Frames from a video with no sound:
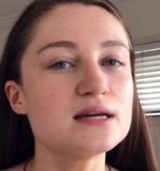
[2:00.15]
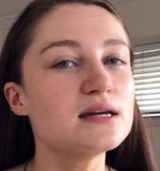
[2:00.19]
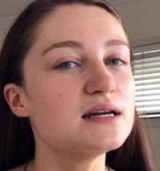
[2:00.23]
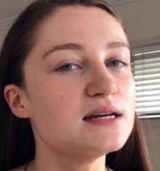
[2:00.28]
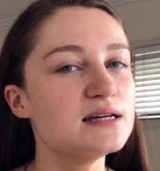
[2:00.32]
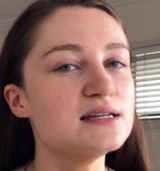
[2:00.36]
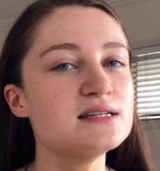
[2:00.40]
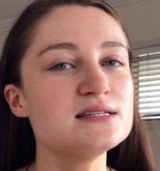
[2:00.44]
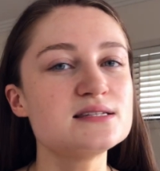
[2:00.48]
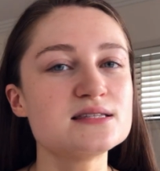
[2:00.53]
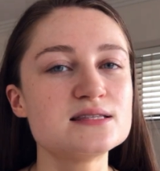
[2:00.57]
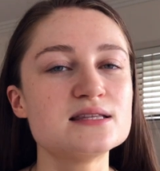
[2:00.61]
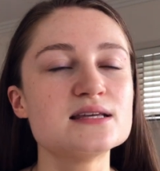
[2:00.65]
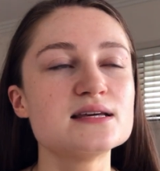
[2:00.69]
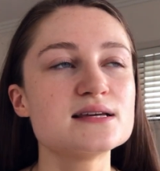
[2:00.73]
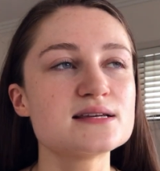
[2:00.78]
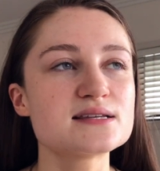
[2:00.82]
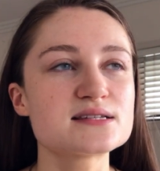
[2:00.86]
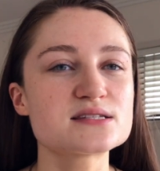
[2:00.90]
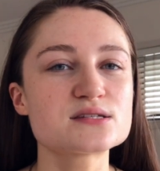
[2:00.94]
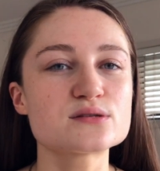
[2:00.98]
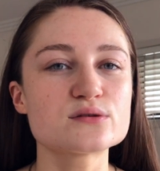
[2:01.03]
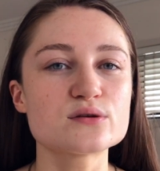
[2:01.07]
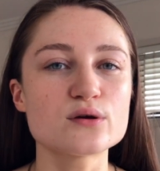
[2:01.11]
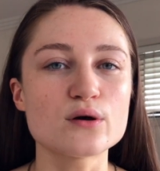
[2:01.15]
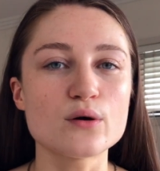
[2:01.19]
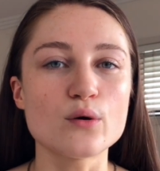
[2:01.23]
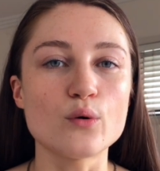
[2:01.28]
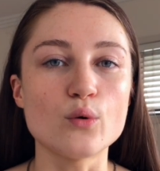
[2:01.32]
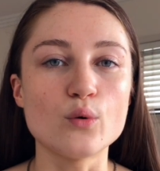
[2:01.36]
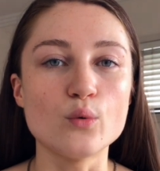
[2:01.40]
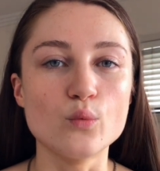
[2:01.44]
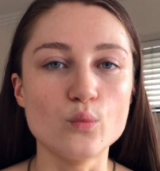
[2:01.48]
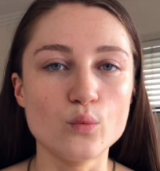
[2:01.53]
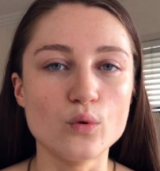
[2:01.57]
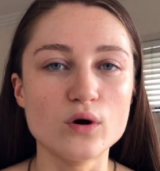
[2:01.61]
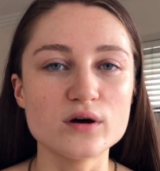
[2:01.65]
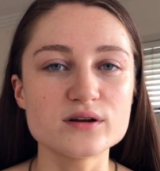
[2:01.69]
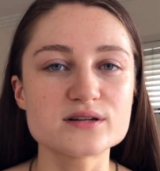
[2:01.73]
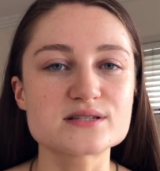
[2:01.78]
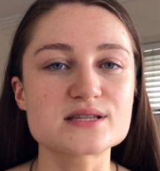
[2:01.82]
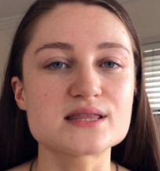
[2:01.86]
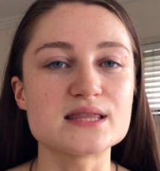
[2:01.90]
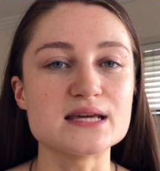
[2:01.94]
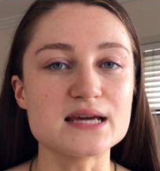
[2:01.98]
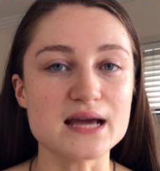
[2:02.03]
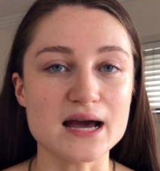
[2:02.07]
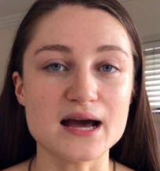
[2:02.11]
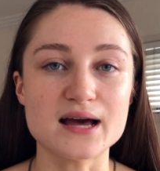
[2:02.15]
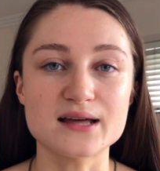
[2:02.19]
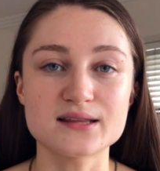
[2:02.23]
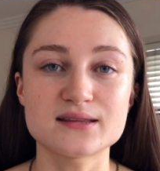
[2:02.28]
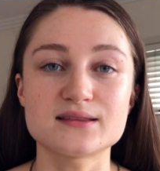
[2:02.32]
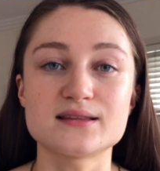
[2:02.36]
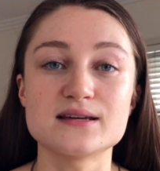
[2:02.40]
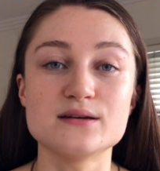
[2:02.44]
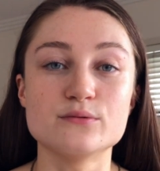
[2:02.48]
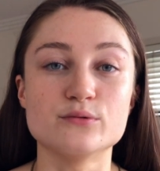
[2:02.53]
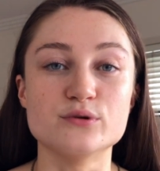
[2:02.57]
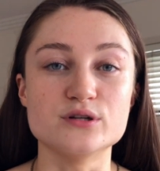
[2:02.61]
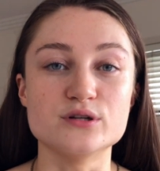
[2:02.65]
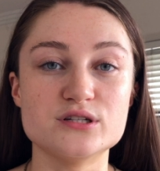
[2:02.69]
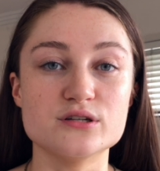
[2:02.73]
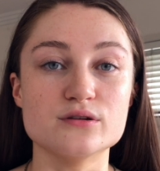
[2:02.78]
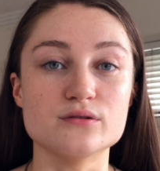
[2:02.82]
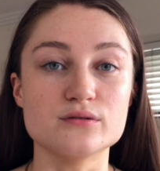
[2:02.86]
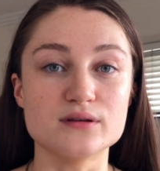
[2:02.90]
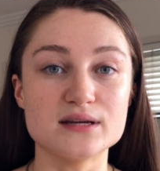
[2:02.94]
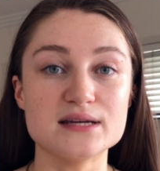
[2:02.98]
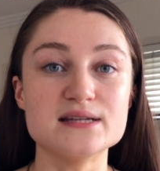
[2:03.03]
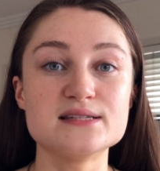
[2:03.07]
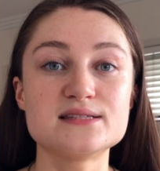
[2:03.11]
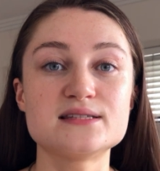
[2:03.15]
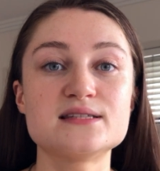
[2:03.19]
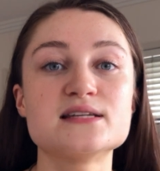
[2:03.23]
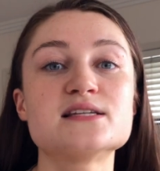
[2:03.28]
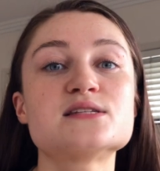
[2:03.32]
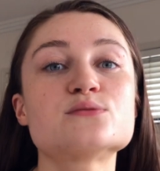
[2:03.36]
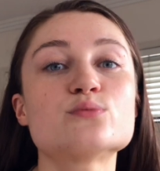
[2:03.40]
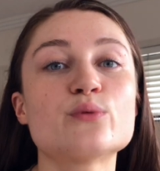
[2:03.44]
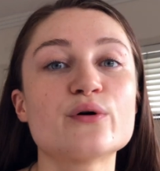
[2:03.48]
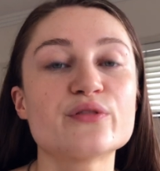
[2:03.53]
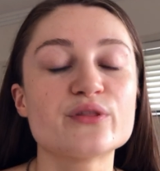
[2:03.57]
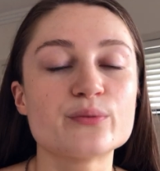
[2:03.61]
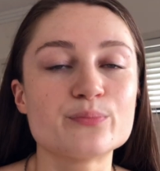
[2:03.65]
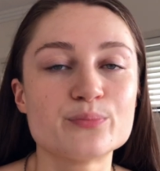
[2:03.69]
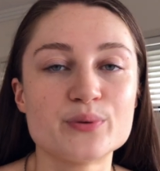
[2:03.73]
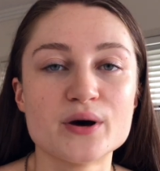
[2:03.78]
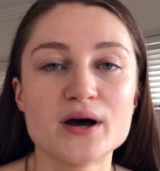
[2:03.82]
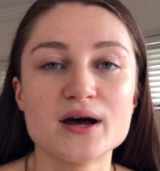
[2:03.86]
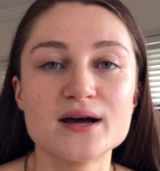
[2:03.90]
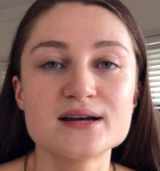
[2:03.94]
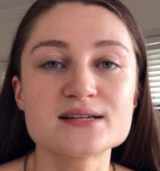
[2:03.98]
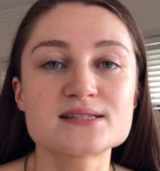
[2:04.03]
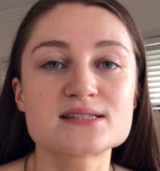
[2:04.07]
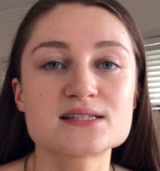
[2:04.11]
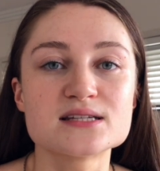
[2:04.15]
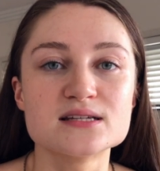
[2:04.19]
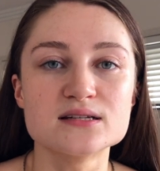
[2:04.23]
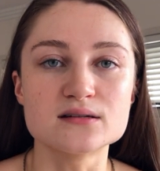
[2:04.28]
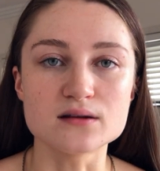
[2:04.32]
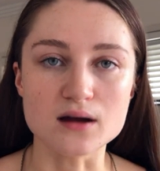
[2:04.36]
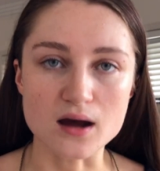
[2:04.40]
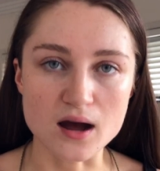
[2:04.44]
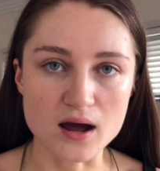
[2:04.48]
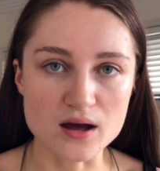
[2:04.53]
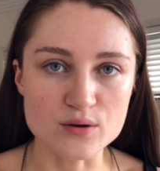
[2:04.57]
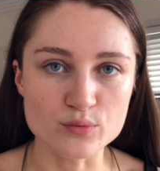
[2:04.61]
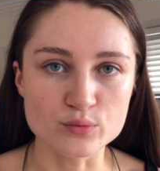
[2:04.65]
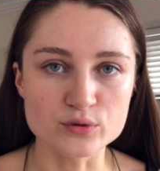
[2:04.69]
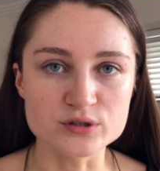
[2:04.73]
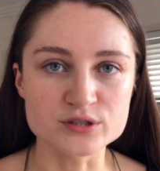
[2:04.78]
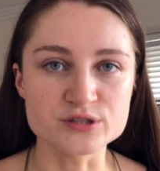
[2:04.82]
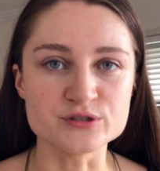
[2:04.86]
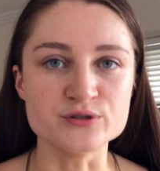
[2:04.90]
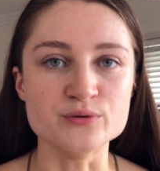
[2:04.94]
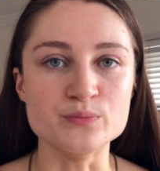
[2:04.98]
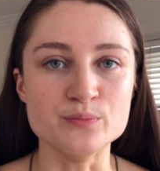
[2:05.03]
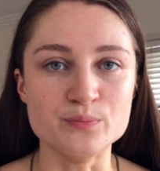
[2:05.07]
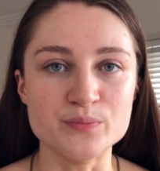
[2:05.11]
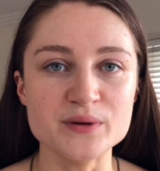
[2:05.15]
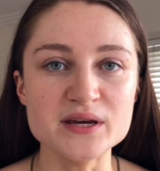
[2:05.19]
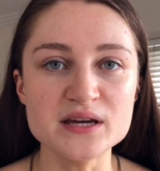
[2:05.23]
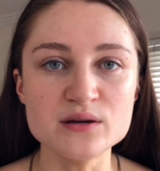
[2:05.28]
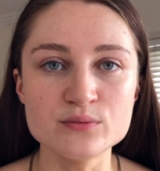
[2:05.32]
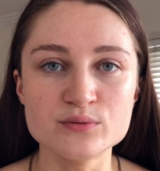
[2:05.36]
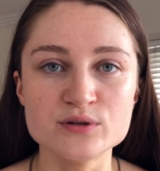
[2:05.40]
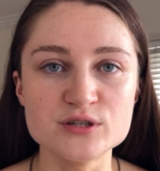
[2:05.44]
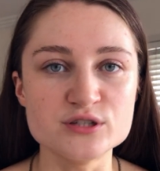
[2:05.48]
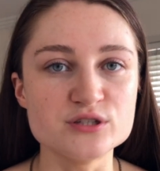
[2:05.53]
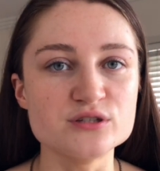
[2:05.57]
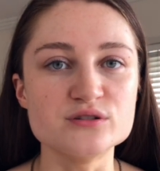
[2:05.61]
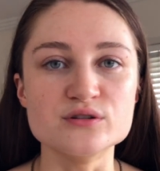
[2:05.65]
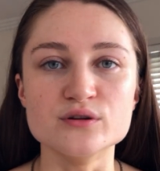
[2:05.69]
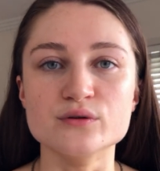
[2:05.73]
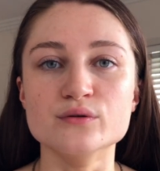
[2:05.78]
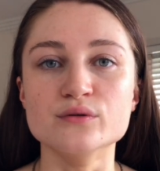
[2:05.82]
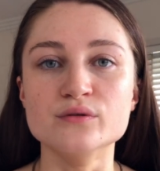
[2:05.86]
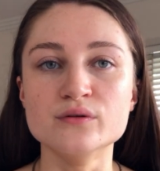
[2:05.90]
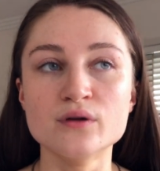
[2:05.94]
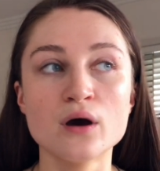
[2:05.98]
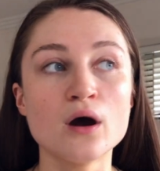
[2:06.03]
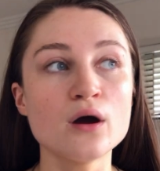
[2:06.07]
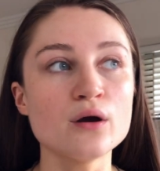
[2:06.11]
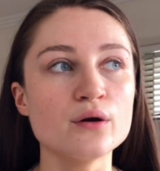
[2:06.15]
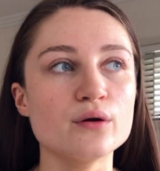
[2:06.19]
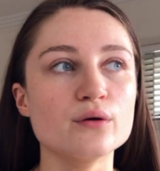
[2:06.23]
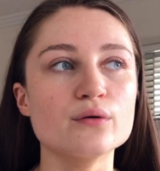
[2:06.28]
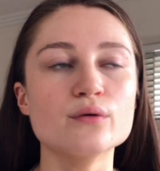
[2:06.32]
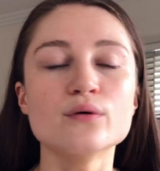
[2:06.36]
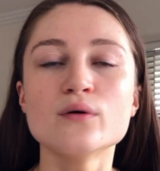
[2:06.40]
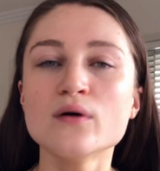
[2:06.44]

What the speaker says: Is this what the athlete do? Is this what the person I want to be would do? No.